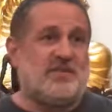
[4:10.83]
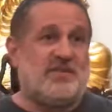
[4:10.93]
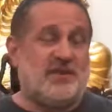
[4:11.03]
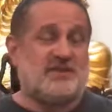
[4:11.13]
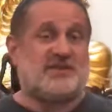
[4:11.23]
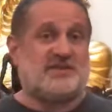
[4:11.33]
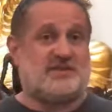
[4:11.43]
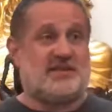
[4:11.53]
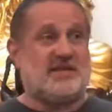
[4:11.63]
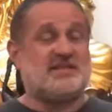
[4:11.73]

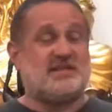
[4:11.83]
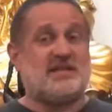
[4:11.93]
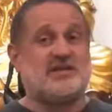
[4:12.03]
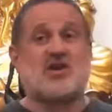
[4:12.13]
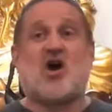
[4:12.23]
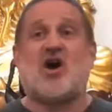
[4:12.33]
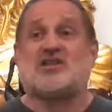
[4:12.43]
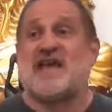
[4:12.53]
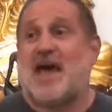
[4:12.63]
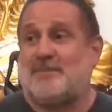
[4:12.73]
These things
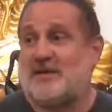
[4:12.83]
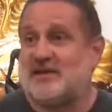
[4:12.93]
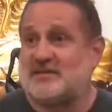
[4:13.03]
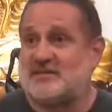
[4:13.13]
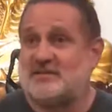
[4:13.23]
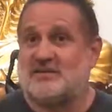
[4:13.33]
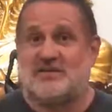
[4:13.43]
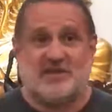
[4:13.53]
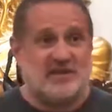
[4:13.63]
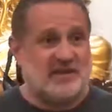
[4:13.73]
cause happiness.
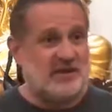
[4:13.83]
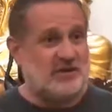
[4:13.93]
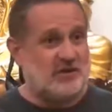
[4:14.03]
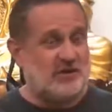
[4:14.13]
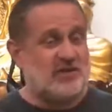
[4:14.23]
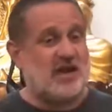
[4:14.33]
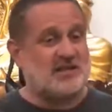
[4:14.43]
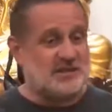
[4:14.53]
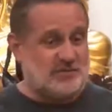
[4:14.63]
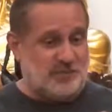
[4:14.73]
Thinking good
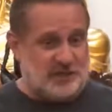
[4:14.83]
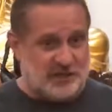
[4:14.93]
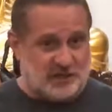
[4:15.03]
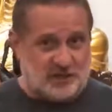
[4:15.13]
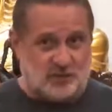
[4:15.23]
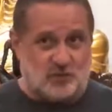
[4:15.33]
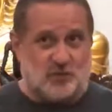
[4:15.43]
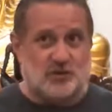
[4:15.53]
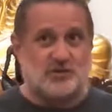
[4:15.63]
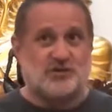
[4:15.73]
thoughts, speaking good
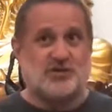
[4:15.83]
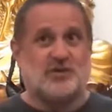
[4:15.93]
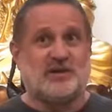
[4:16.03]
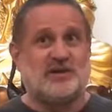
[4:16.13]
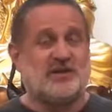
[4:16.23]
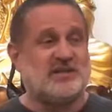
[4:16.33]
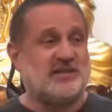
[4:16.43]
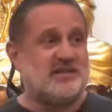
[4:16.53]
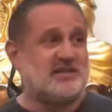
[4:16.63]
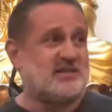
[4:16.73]
words, doing good
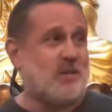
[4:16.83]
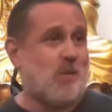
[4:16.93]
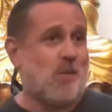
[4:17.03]
deeds.